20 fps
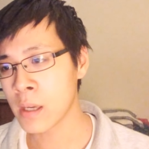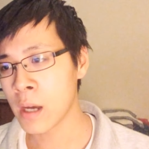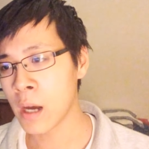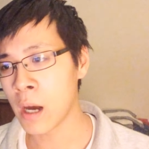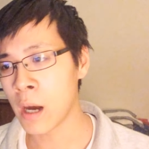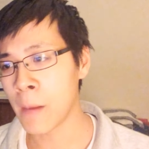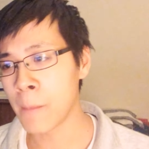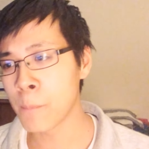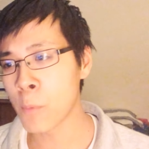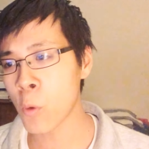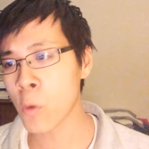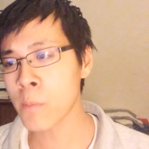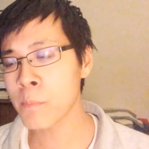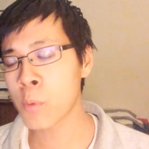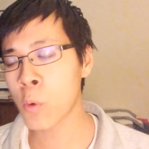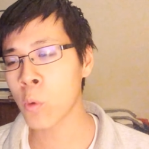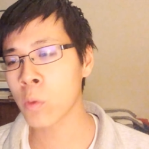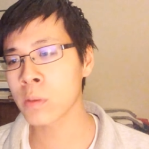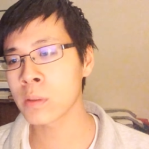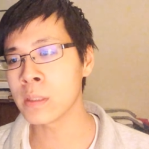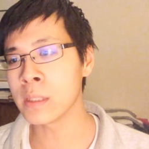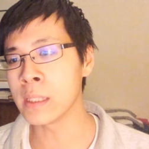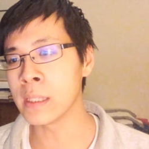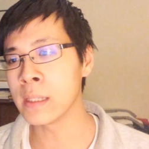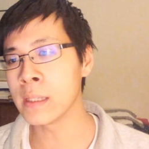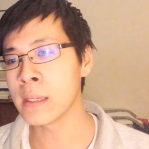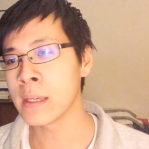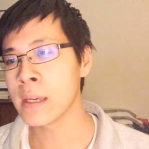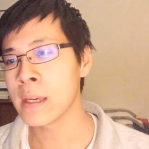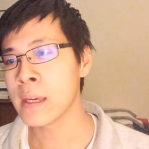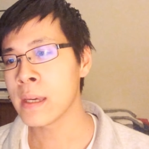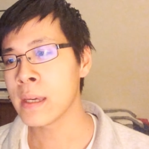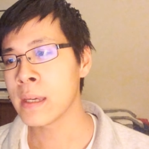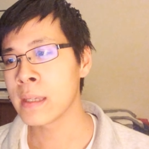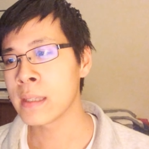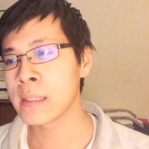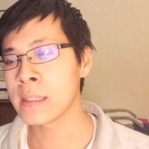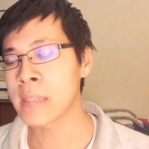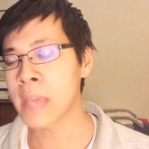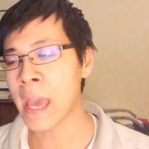Uh, more importantly,
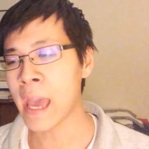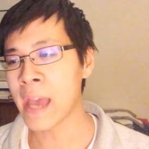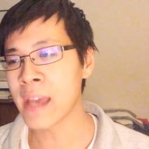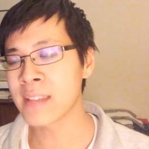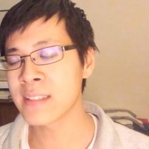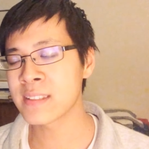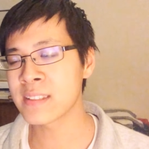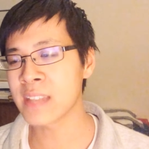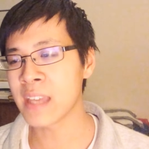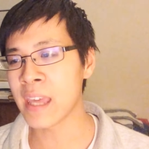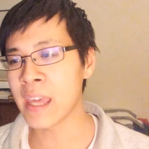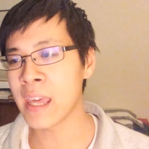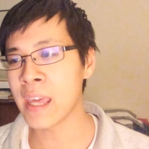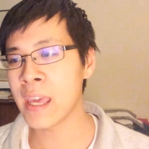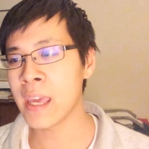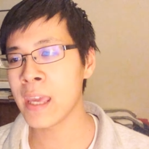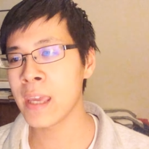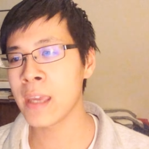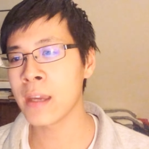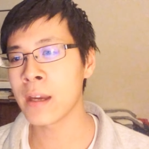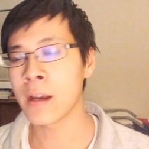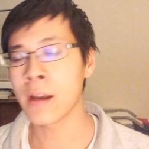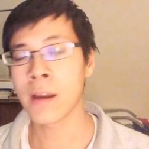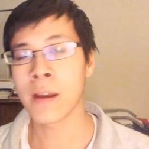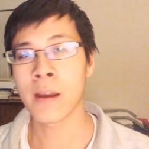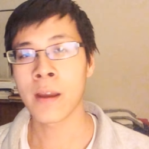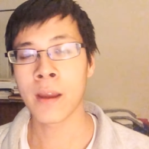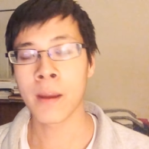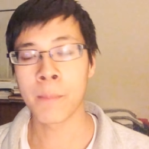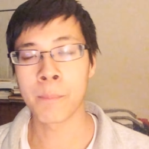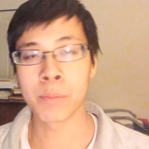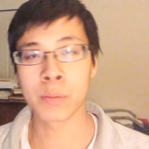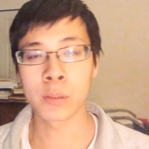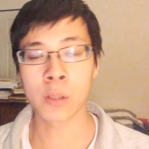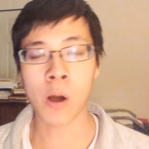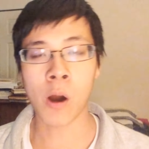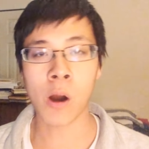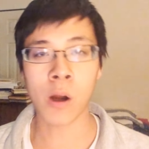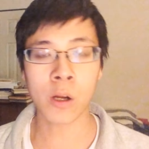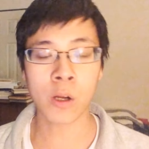he has a
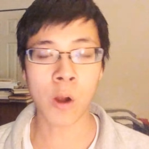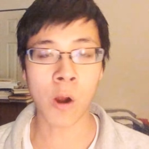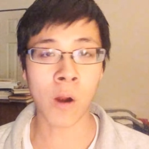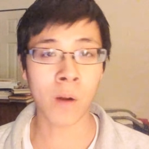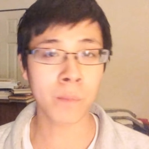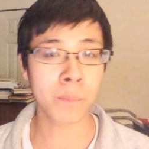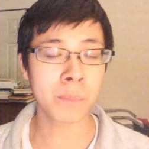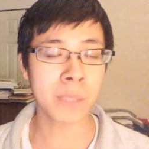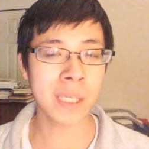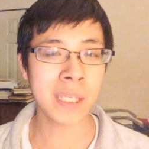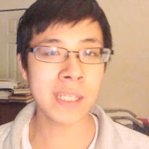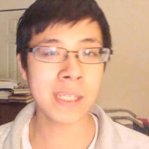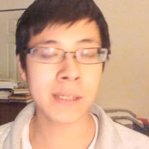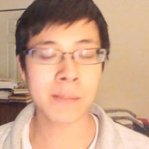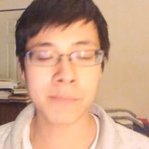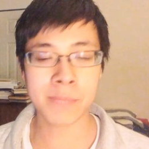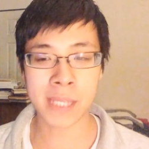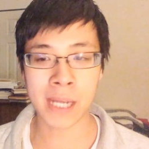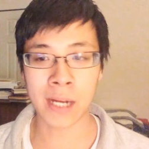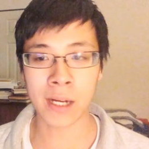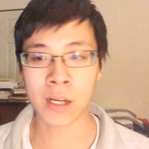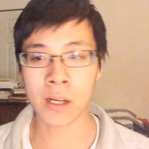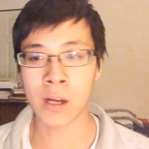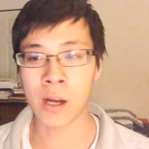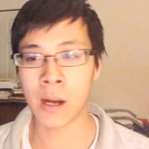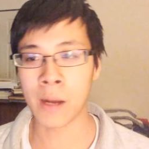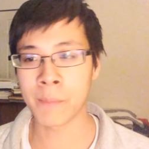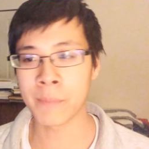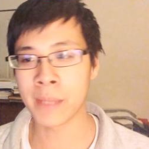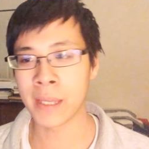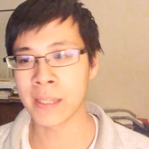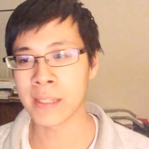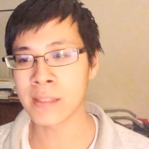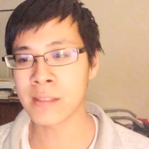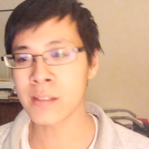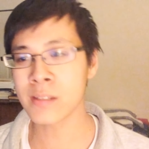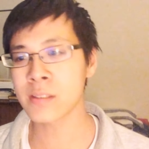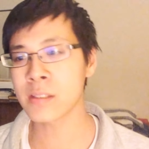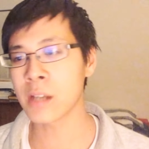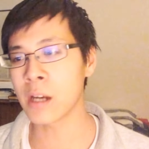blog on medium.com that he
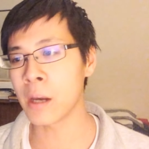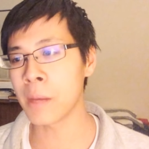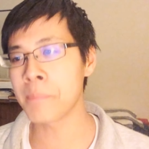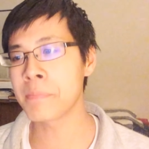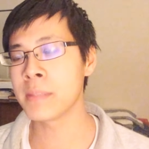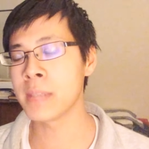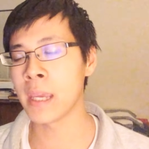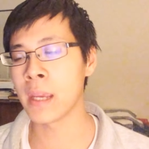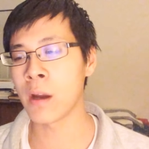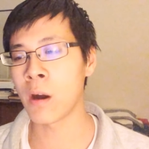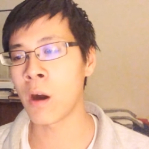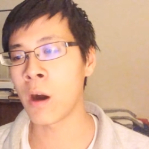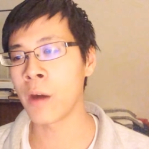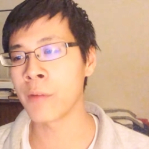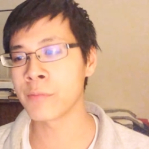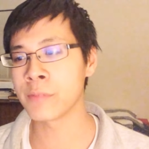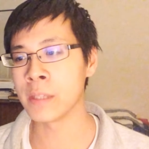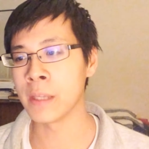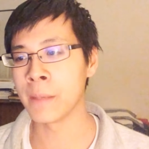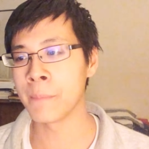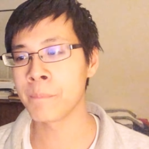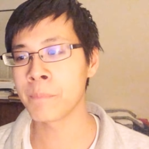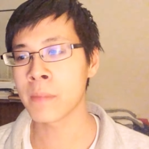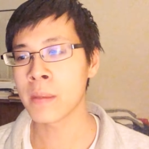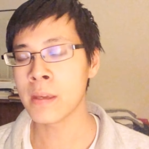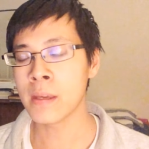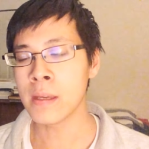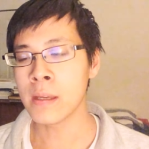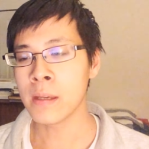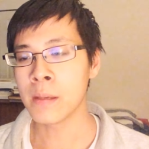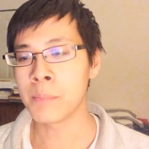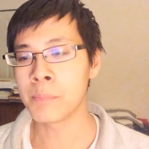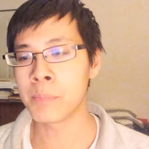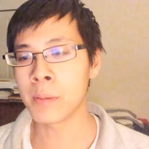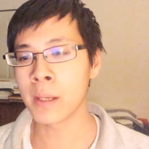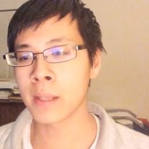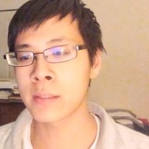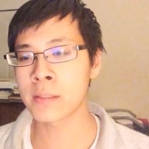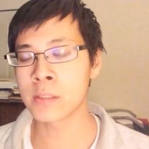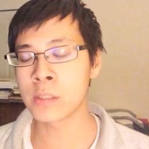doesn't update often,
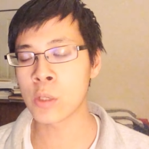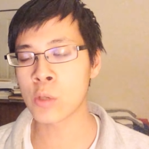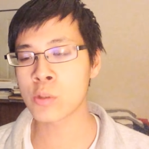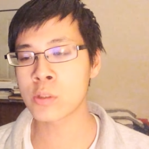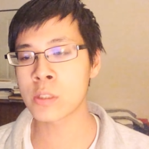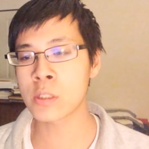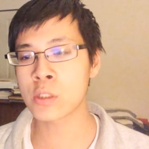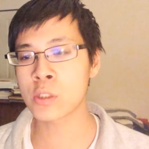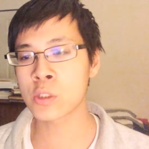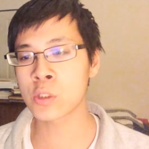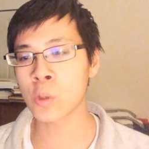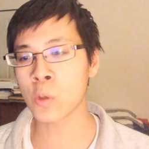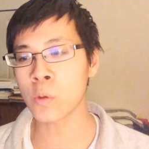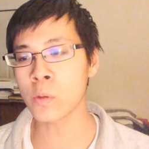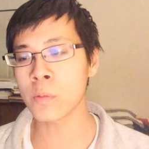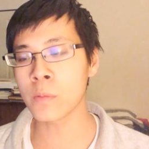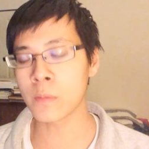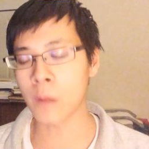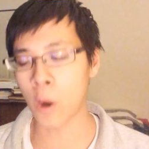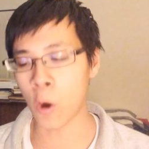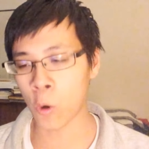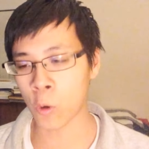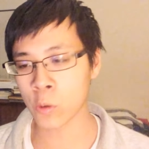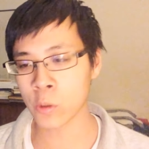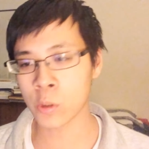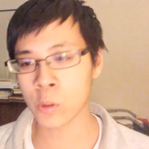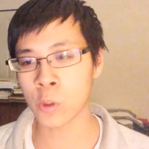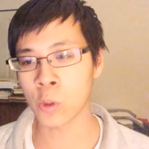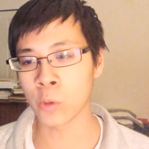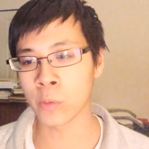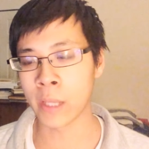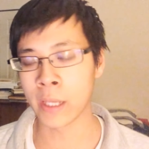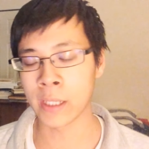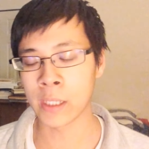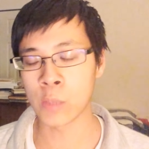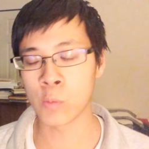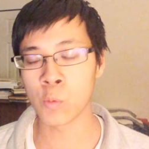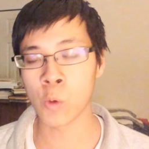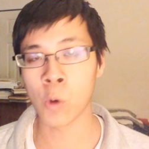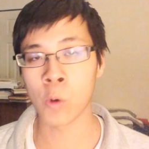but there's this certain article that
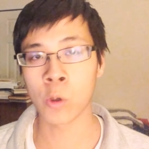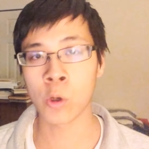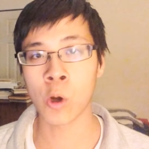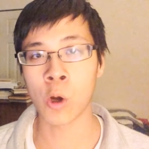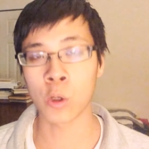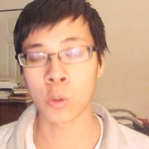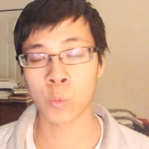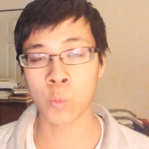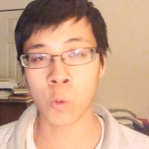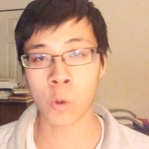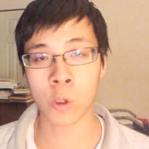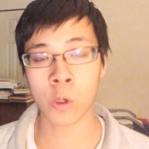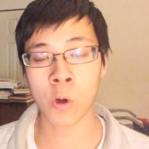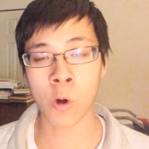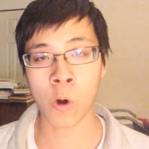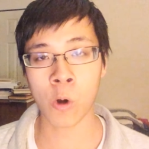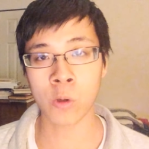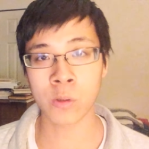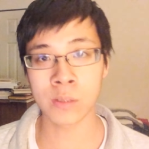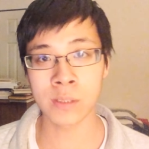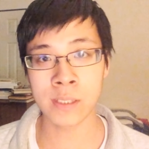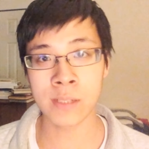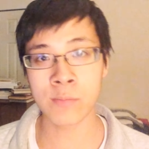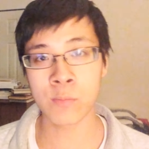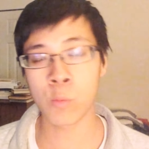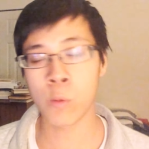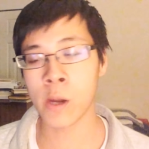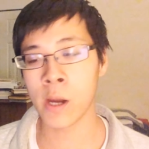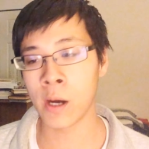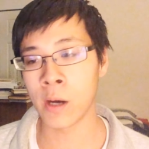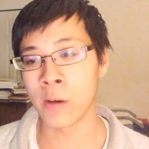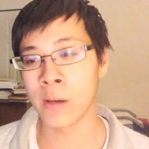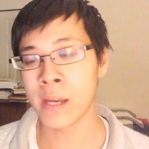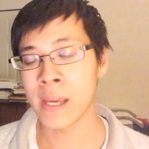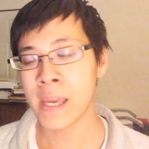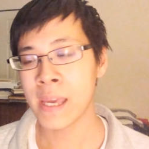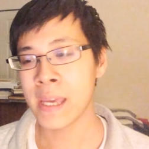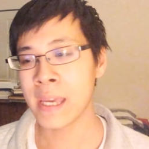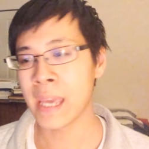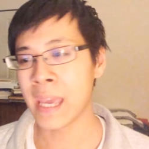he wrote called Work Hard, Live Well,
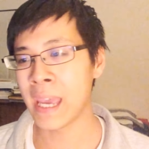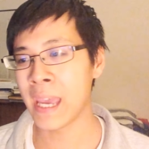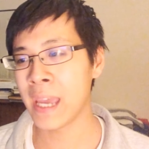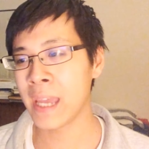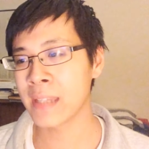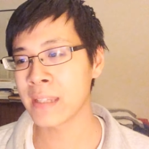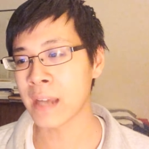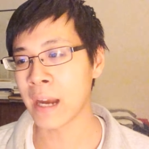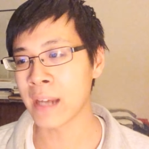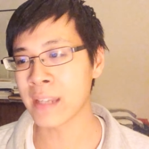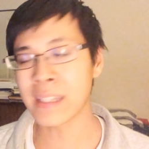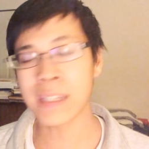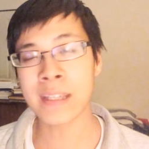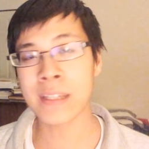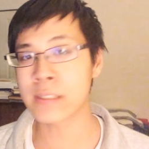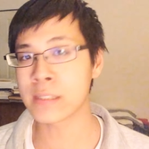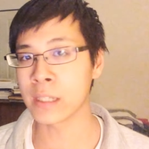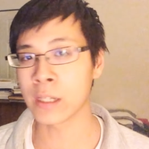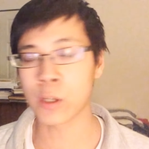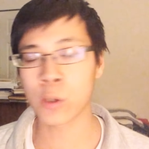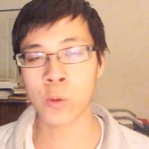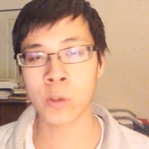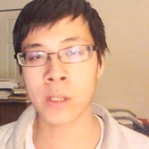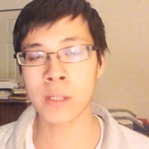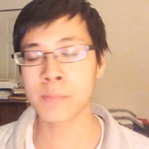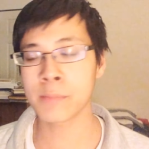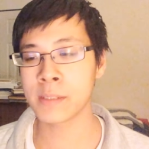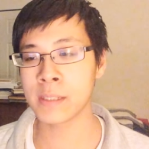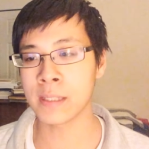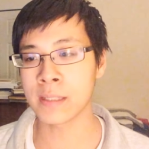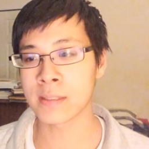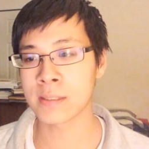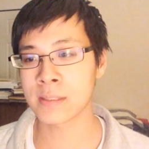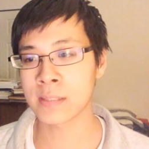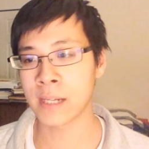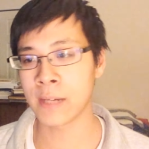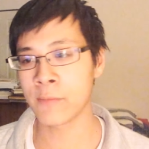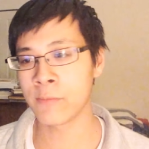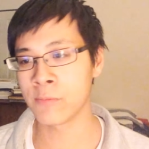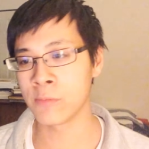and I think it's incredibly
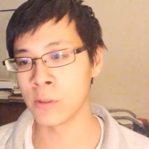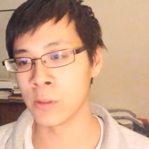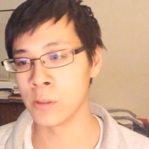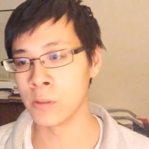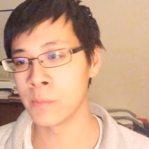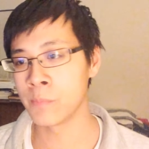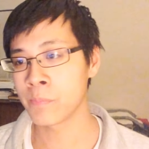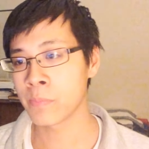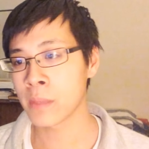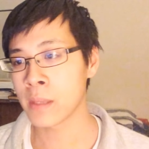insightful.